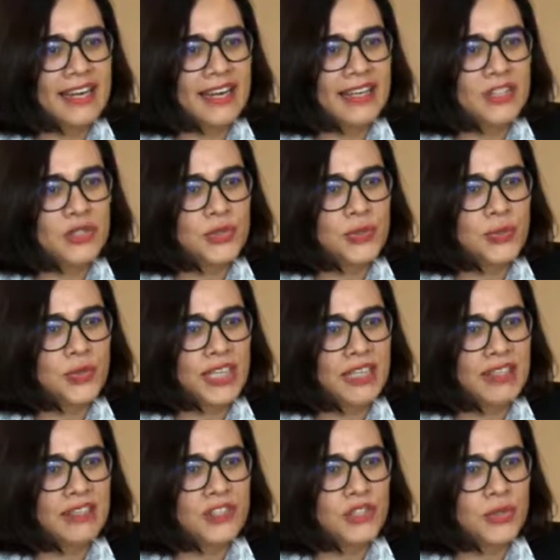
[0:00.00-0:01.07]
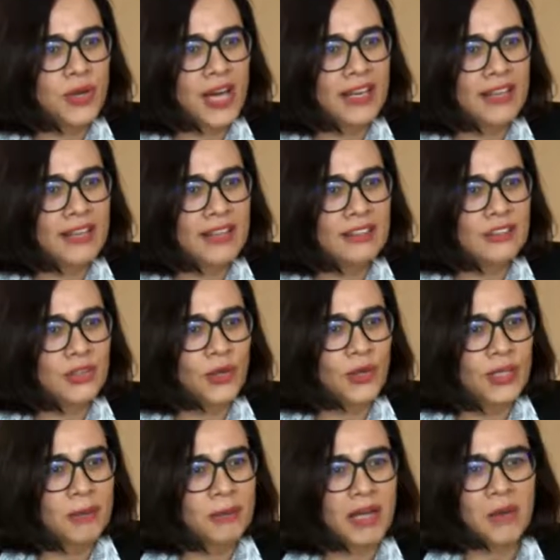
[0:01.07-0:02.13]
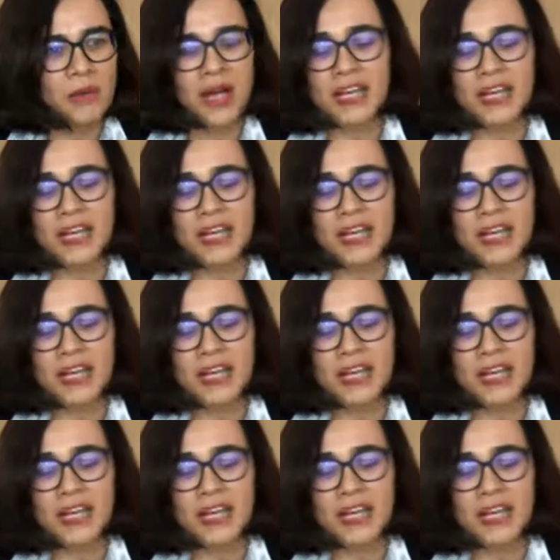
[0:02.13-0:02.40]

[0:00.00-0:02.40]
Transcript: Great to hear Joanna talk about